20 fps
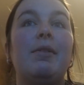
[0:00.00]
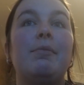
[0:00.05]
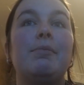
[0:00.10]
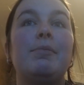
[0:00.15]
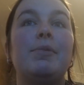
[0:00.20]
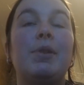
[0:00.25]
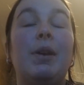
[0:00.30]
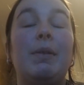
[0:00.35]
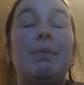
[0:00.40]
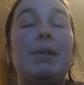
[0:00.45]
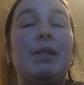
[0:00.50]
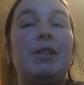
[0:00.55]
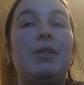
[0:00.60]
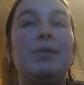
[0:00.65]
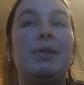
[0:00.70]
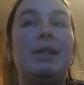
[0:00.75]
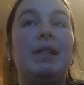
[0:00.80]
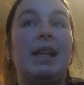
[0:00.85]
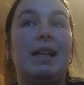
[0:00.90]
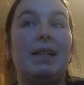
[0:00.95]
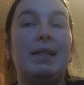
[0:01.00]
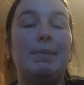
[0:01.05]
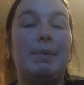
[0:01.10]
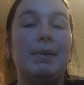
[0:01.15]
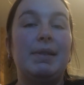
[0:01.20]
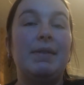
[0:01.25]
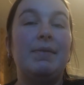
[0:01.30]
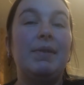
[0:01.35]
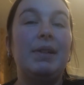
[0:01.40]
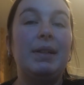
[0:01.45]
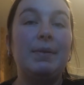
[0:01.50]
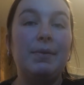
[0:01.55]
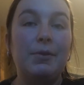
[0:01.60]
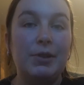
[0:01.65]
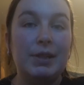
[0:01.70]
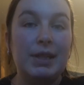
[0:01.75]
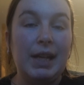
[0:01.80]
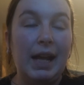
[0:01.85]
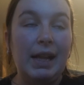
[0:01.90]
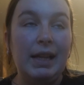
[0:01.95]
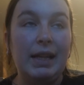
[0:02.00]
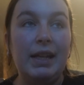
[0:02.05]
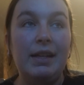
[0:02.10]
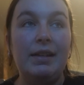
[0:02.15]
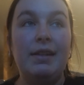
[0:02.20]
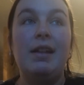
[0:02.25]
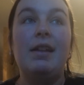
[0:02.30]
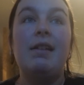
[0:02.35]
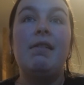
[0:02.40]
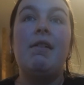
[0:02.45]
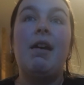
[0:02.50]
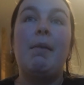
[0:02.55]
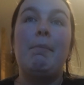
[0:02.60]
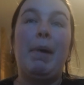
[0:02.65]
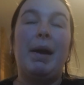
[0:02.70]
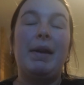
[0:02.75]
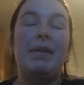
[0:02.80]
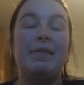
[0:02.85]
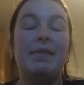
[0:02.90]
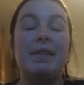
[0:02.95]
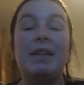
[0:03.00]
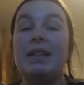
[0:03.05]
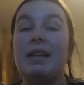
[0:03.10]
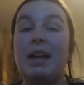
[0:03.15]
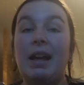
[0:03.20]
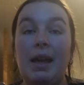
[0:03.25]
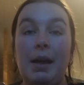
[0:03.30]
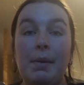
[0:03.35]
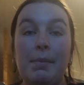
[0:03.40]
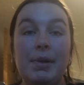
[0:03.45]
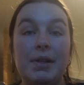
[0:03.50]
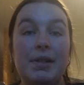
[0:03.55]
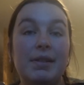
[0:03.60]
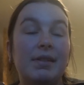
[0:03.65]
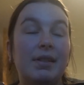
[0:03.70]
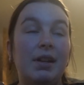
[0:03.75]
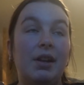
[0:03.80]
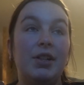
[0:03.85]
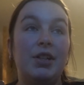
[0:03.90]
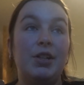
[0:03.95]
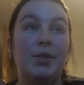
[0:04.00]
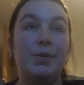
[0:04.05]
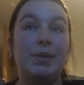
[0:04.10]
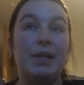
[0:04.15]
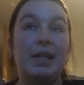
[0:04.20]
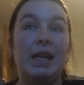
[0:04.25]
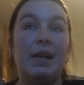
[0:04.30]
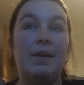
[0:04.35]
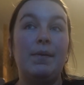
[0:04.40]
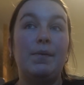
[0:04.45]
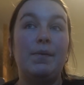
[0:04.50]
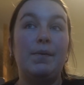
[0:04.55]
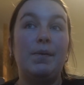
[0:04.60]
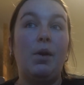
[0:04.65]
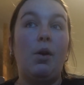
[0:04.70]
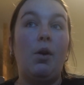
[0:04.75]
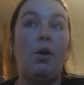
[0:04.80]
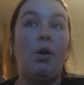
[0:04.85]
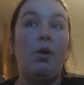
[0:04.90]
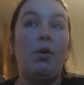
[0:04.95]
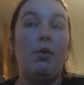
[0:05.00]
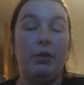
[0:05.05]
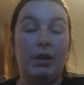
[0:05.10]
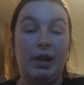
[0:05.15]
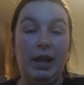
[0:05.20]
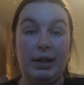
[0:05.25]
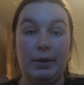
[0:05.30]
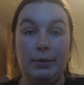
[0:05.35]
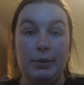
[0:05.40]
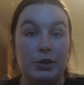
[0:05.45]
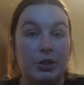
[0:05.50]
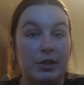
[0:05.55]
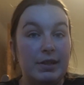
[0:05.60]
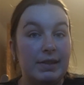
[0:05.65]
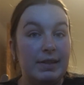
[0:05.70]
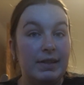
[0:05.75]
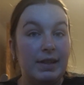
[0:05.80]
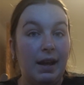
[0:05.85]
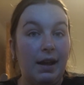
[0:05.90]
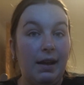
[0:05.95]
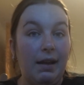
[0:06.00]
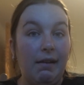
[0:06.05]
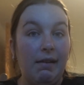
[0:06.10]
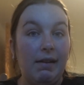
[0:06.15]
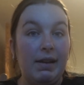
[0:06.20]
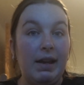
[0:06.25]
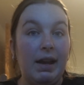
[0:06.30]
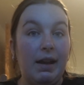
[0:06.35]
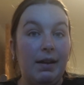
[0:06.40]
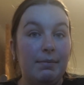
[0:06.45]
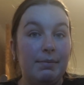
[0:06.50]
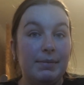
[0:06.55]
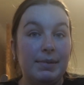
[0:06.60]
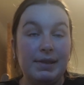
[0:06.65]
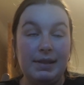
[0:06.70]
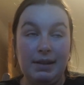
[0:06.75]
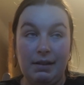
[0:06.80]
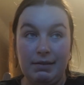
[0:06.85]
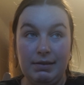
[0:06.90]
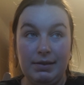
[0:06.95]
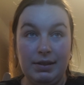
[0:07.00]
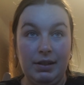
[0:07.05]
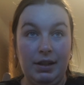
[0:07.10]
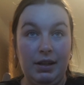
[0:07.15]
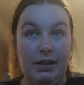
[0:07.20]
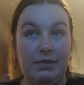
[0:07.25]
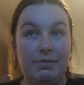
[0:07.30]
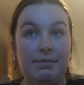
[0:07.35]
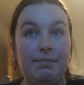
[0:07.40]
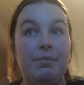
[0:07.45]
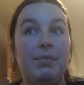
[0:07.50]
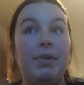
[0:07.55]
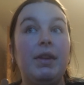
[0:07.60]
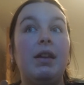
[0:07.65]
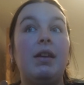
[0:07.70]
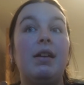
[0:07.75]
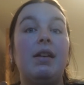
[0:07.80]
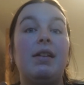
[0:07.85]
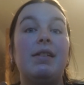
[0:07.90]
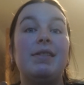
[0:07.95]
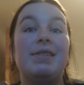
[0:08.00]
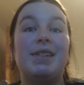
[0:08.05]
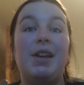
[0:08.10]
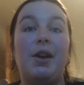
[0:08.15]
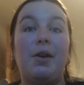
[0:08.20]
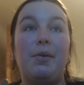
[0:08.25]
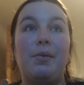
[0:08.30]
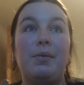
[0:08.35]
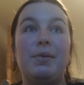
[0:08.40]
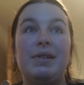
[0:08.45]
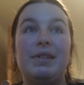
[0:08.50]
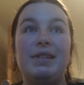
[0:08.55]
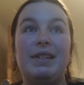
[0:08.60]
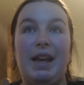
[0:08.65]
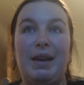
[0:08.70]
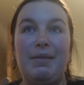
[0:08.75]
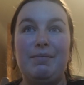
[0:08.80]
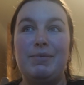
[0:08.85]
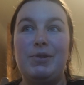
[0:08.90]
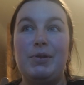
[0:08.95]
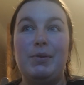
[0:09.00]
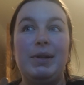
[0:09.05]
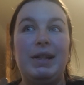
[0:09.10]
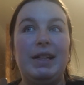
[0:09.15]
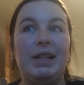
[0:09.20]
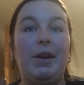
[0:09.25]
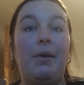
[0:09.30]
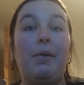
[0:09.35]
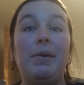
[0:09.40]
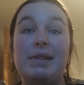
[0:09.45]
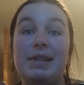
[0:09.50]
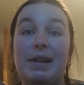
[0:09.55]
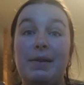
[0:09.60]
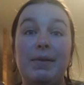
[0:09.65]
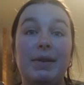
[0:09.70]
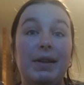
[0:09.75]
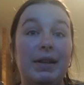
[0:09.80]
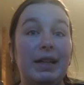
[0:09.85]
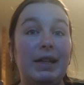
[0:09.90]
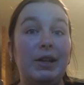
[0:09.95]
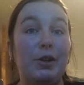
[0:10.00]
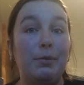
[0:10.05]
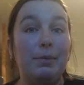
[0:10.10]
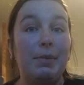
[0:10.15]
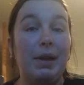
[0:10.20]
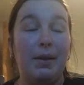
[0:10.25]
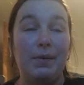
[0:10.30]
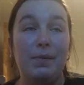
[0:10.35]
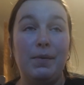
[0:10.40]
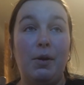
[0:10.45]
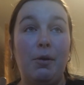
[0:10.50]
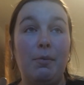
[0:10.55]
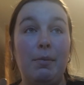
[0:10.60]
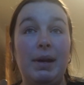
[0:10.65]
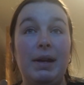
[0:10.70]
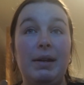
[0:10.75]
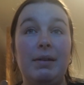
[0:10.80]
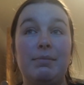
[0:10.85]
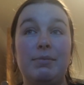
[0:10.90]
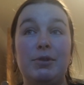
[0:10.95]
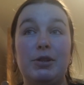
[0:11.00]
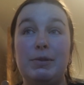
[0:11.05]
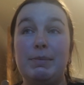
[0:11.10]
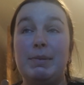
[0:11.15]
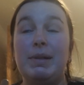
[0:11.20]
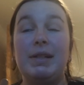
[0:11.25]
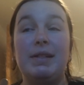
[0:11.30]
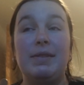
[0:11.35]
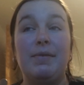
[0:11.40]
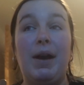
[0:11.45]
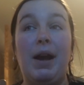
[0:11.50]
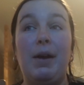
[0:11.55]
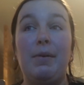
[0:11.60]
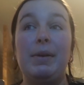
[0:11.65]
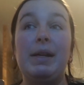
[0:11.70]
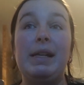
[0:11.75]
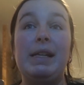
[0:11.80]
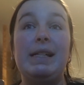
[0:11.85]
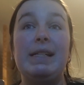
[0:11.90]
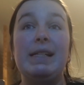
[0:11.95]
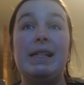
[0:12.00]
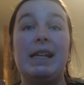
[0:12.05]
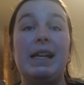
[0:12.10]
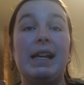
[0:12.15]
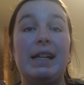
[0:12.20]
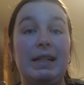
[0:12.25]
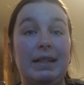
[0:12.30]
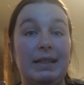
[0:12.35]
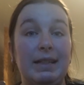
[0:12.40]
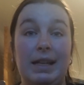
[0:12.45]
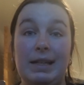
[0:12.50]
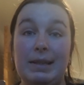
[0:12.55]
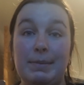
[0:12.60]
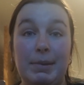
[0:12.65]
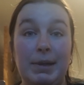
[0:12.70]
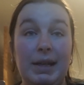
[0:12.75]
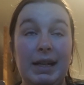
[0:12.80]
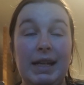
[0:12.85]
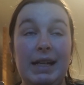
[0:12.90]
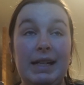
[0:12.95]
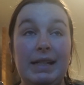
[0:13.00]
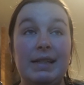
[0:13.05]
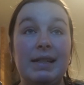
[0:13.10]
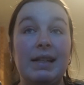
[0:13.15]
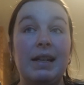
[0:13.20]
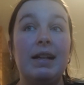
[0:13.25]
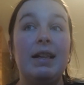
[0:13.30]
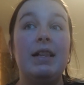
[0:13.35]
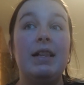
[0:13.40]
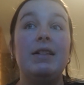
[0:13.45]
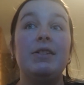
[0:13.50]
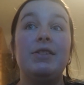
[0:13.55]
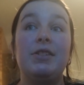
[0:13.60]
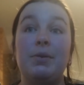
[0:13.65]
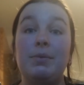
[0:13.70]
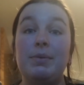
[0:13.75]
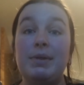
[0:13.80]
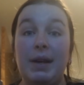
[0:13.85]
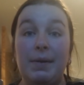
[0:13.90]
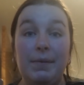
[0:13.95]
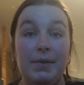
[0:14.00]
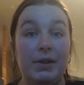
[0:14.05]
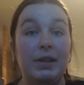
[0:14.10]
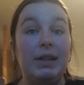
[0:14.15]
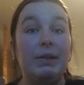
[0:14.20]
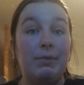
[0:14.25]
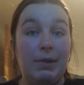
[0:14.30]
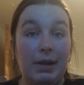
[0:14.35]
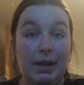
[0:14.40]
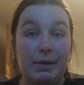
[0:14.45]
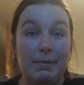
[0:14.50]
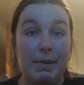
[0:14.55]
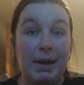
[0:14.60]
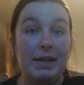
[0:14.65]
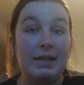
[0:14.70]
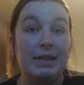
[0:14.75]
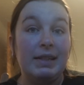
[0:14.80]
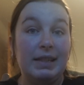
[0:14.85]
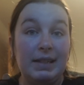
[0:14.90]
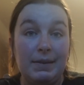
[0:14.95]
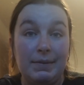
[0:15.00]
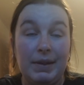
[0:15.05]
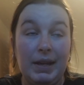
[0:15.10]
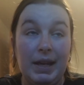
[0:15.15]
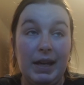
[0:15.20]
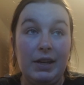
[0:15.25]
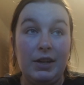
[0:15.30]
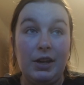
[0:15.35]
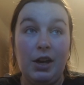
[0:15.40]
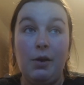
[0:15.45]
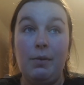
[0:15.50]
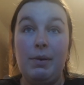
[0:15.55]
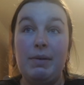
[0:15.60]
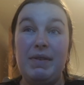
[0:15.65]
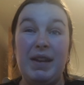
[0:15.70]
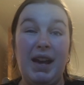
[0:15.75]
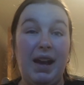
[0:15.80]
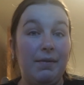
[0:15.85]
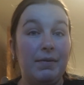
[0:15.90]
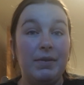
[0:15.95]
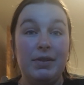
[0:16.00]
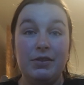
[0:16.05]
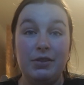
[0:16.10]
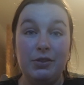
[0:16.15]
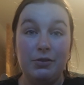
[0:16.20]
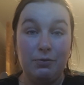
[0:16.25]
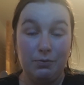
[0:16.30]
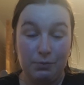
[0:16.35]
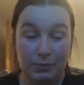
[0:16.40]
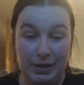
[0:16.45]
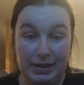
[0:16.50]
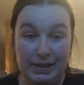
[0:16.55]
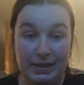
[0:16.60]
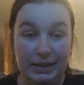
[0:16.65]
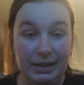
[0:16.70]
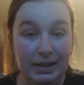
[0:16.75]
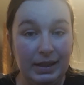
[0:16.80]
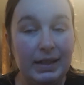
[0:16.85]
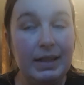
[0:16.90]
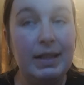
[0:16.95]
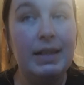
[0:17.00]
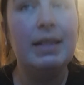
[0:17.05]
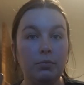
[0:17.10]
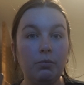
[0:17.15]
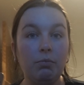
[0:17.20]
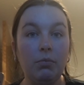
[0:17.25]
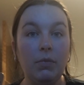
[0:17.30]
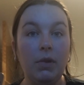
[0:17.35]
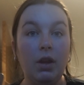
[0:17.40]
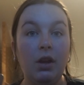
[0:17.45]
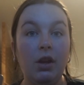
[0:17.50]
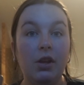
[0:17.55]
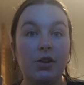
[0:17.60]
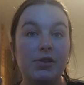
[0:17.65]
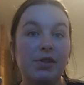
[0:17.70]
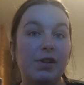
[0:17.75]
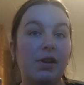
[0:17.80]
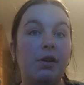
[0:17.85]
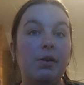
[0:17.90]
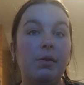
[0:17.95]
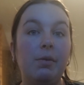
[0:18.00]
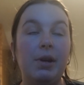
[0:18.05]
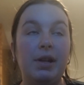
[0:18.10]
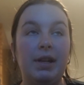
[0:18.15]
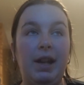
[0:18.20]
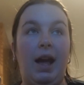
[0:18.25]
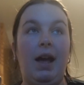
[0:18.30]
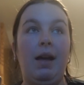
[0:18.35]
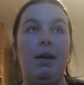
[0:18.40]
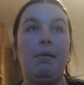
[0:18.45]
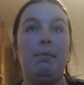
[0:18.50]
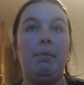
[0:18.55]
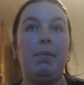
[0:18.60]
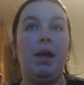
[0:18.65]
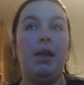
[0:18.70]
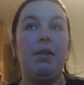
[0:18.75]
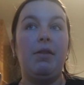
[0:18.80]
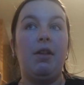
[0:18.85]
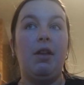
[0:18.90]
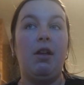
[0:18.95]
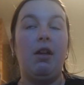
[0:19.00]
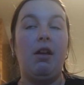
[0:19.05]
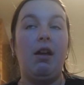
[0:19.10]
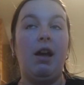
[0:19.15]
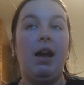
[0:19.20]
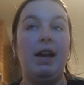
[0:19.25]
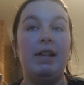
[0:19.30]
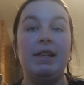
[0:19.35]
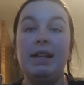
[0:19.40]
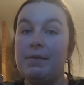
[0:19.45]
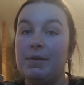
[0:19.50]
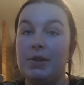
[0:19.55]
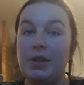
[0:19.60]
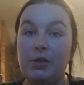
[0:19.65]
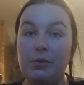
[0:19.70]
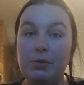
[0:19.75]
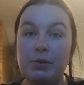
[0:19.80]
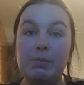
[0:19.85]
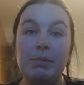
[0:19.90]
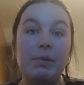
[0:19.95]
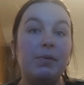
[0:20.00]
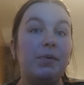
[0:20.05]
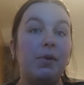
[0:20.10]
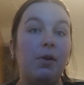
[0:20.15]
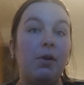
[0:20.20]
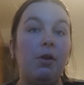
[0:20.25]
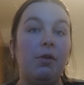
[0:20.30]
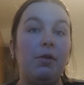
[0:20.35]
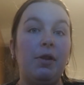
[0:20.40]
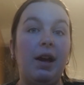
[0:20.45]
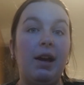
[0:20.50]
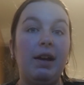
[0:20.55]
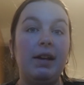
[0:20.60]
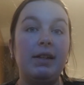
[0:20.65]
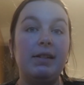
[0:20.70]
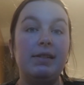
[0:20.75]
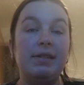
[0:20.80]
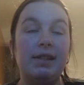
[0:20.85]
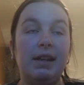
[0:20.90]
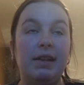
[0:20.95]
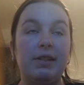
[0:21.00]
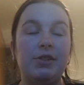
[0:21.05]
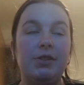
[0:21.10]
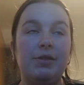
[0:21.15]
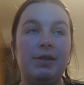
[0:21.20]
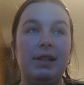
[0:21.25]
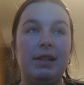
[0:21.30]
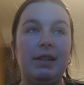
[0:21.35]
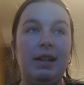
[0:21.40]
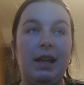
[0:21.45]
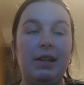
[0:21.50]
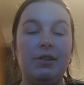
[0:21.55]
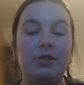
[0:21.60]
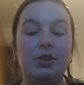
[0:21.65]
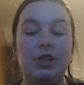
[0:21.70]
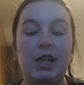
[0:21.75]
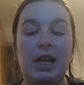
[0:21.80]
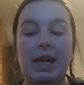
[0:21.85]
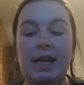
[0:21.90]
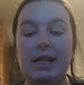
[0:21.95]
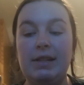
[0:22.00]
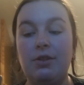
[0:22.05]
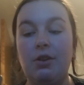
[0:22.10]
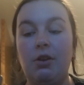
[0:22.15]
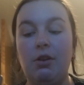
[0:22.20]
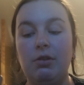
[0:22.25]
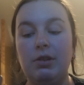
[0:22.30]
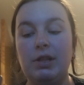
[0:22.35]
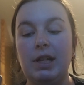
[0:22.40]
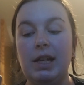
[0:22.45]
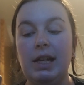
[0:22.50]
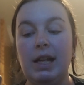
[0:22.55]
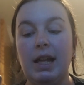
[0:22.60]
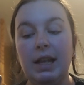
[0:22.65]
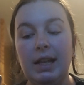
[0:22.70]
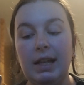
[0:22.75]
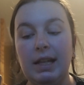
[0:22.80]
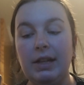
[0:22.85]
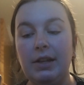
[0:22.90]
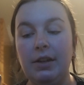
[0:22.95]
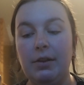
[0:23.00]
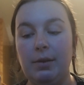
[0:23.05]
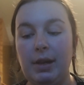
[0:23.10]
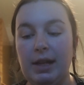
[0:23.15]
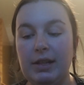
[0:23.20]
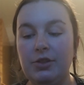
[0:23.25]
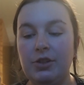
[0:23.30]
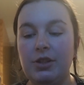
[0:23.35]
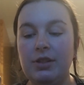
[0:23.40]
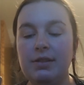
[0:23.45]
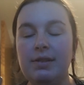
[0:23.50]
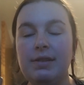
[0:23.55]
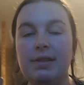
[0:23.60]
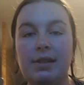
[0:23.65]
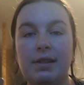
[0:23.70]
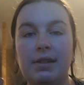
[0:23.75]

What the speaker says: So I've been using that specifically for Italian, but I think I am going to start using it for other languages that I am starting to learn. So yeah, Duolingo is definitely up there for me just because of how easy and accessible it is. So definitely recommend giving it a go if you haven't done recently. So an app that I'd never used before that I started using last year is called Lingo Legends.